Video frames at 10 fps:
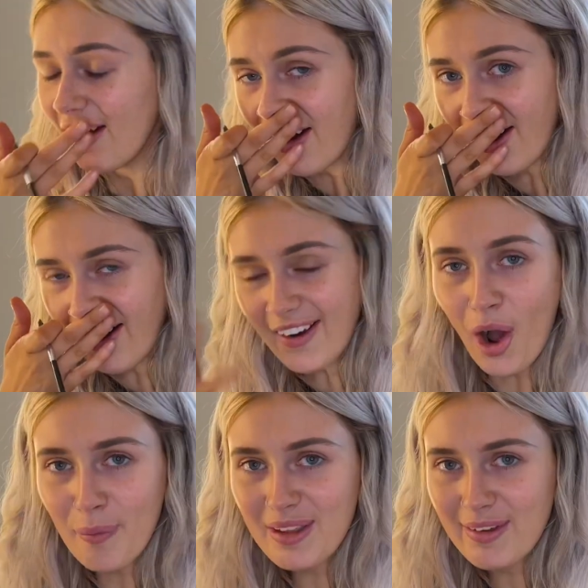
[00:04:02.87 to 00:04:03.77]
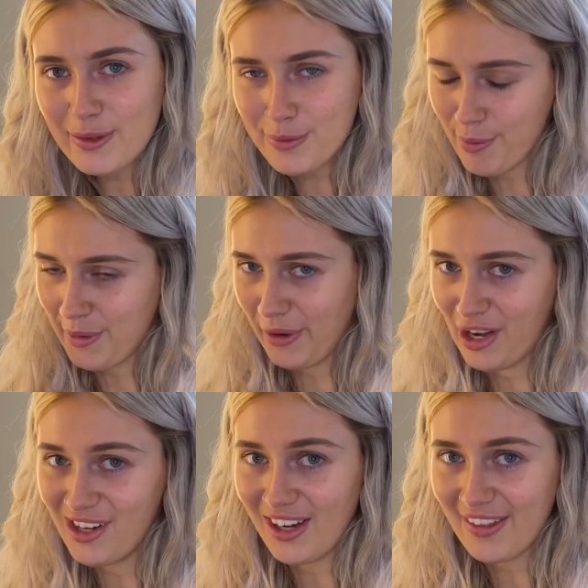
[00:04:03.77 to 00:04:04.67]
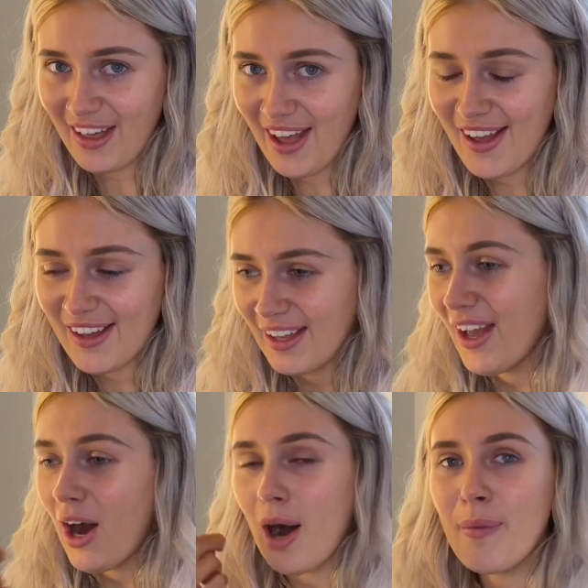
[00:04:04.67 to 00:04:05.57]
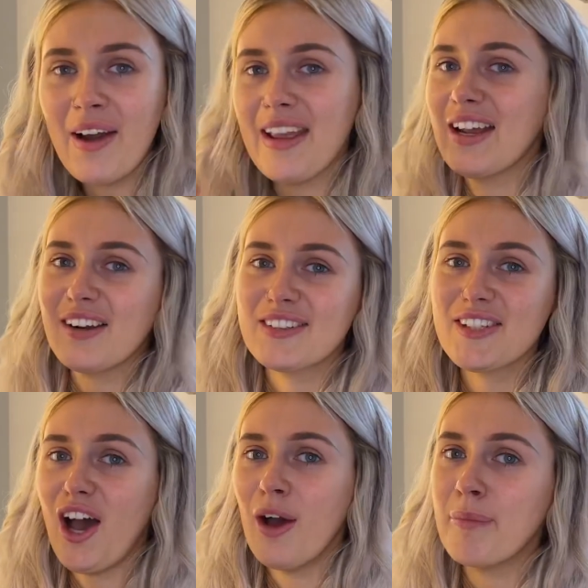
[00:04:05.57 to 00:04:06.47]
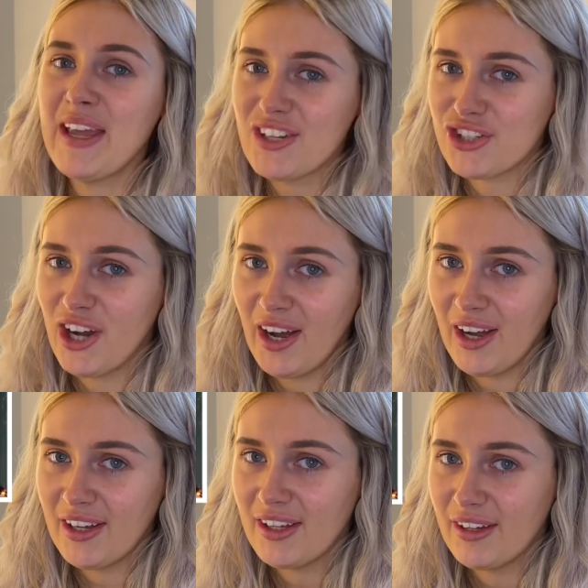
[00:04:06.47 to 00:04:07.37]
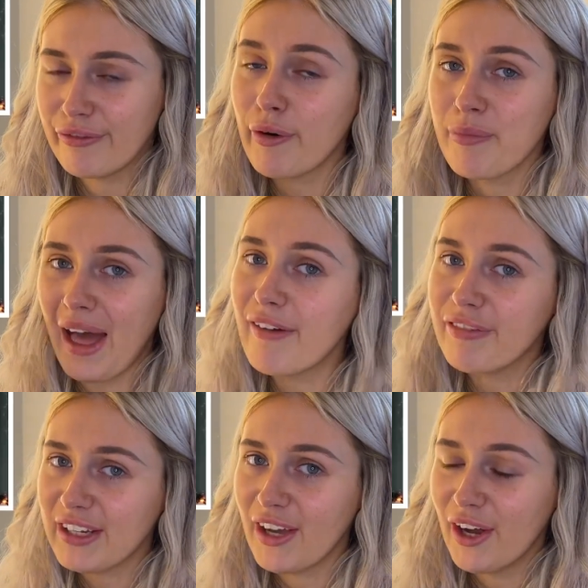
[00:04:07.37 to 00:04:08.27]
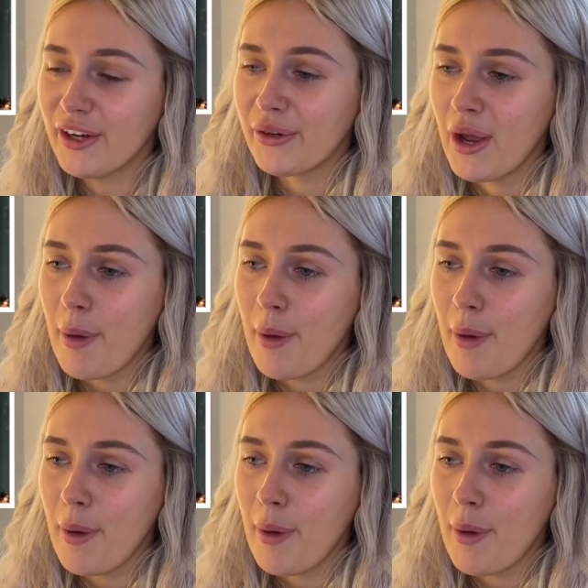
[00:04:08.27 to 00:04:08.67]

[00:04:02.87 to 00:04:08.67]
I can't believe he was with me when I looked like that. I might insert a picture from that video.